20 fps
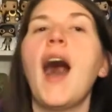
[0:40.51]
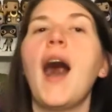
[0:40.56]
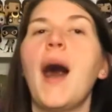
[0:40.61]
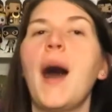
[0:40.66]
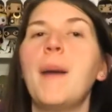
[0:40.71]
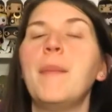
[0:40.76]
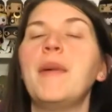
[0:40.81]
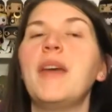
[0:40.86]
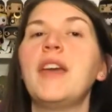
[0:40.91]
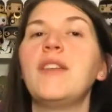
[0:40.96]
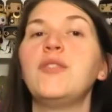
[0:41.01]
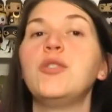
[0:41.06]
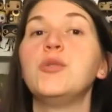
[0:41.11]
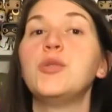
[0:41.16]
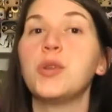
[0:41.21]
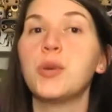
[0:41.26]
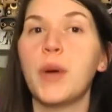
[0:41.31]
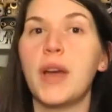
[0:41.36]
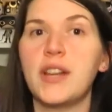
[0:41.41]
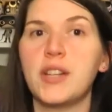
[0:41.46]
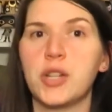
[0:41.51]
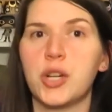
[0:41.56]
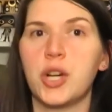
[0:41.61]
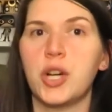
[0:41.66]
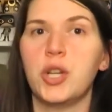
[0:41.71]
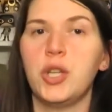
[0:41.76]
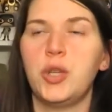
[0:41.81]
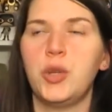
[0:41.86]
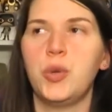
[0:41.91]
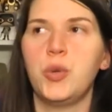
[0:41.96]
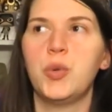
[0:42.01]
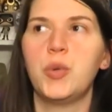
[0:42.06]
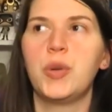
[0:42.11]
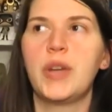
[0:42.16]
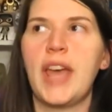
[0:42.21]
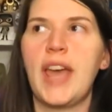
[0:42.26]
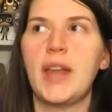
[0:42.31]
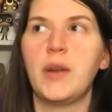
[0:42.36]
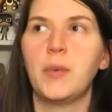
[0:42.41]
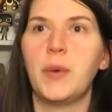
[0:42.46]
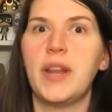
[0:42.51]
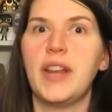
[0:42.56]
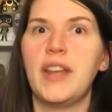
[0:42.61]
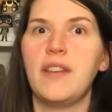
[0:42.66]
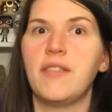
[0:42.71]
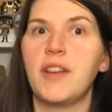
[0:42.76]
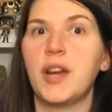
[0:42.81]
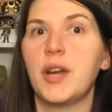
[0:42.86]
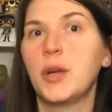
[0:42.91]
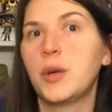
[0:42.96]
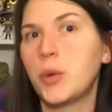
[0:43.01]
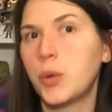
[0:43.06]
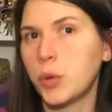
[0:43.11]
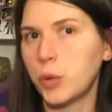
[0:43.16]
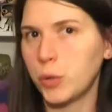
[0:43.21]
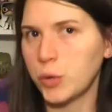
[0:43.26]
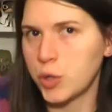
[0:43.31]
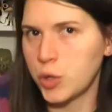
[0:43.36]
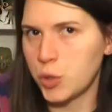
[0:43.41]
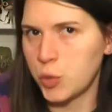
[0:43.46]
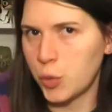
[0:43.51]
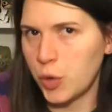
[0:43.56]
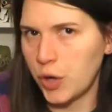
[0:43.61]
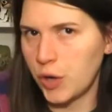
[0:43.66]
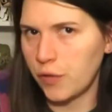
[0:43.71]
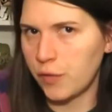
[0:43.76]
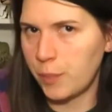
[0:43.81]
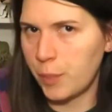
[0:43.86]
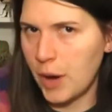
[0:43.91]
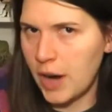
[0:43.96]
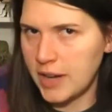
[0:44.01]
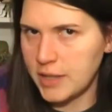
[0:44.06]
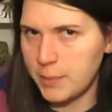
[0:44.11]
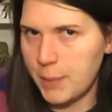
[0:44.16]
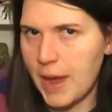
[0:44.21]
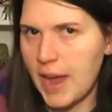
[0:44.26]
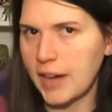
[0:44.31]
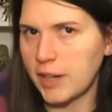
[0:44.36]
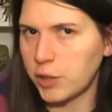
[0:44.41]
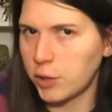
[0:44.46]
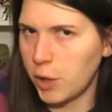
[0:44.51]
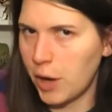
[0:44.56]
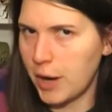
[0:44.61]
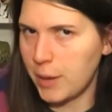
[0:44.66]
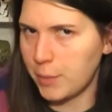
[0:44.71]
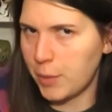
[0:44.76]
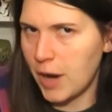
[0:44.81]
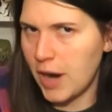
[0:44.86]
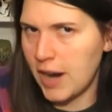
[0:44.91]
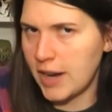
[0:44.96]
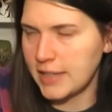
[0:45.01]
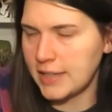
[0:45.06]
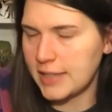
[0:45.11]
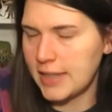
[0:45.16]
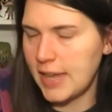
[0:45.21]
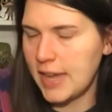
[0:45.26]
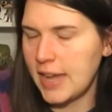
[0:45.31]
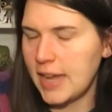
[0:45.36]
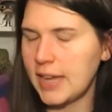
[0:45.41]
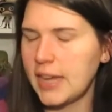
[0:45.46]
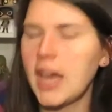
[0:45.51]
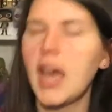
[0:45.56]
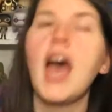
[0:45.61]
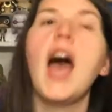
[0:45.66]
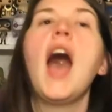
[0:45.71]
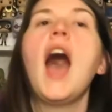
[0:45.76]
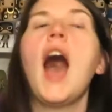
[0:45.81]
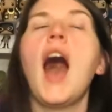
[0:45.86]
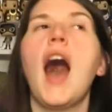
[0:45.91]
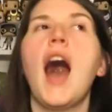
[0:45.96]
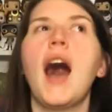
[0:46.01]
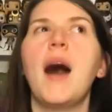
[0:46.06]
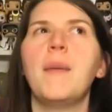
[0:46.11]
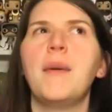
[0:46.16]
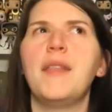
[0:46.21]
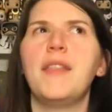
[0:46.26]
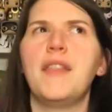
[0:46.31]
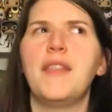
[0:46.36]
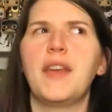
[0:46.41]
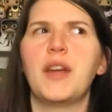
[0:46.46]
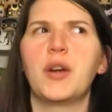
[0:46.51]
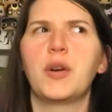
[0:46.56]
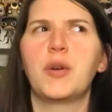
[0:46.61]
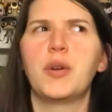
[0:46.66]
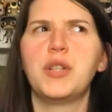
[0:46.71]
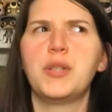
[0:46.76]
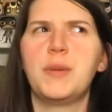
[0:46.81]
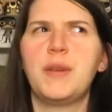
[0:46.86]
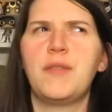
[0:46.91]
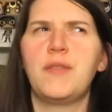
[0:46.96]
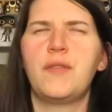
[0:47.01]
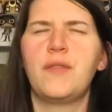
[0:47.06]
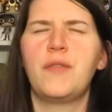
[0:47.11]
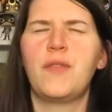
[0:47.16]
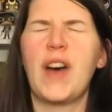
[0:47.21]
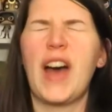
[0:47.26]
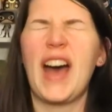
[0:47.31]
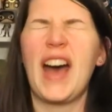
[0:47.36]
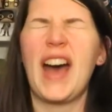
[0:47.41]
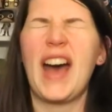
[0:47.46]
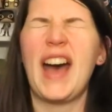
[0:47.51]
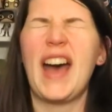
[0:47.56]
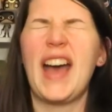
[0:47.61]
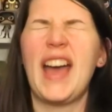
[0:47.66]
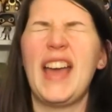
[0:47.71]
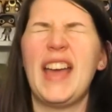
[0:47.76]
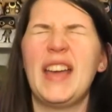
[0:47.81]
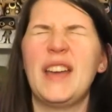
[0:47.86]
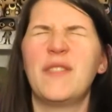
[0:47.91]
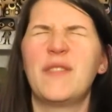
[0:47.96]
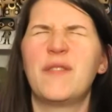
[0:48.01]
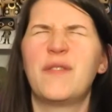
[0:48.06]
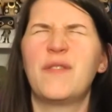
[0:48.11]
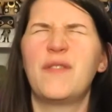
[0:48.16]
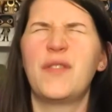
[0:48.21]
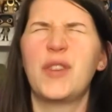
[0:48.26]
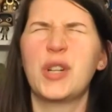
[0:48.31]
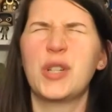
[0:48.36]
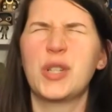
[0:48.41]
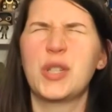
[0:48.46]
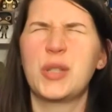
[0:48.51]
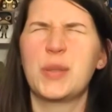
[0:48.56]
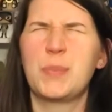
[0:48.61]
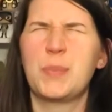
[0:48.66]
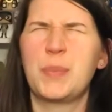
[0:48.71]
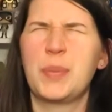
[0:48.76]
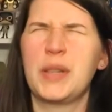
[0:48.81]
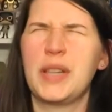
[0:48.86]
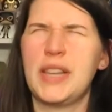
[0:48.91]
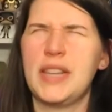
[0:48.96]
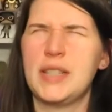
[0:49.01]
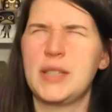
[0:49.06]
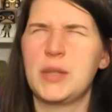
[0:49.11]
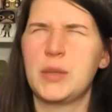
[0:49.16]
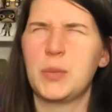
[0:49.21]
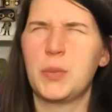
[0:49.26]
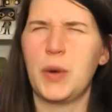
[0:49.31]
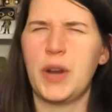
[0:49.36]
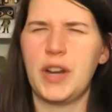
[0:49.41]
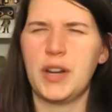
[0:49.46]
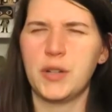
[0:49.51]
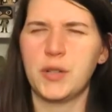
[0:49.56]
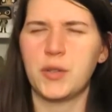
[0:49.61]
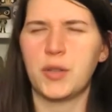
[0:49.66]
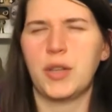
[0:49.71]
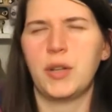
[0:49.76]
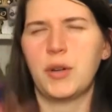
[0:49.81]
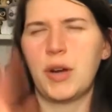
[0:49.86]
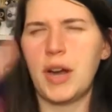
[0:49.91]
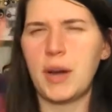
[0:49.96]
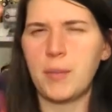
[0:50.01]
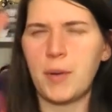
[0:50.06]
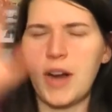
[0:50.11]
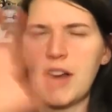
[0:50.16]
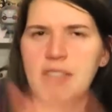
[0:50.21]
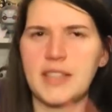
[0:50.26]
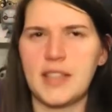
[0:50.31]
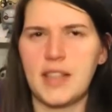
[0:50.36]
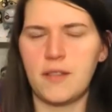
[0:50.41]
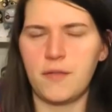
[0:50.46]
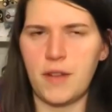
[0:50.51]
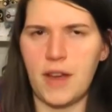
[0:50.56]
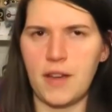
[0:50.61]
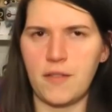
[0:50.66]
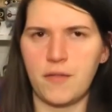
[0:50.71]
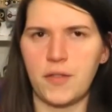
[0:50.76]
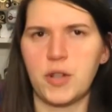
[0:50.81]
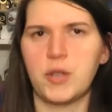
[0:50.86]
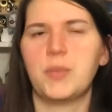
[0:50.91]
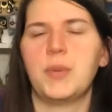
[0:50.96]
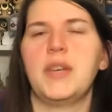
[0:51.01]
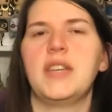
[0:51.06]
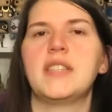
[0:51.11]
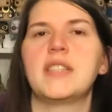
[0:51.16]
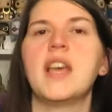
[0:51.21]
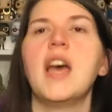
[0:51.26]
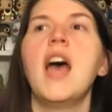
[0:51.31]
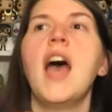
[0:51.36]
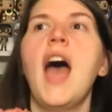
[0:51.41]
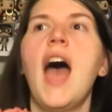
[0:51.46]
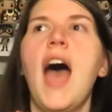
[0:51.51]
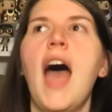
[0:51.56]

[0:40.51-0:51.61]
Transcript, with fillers: Um, if you do enter, you can win a very cool Swerve prize pack, grand prize thing, um, and then there are going to be five first place winners, so like grand prize and then five first place,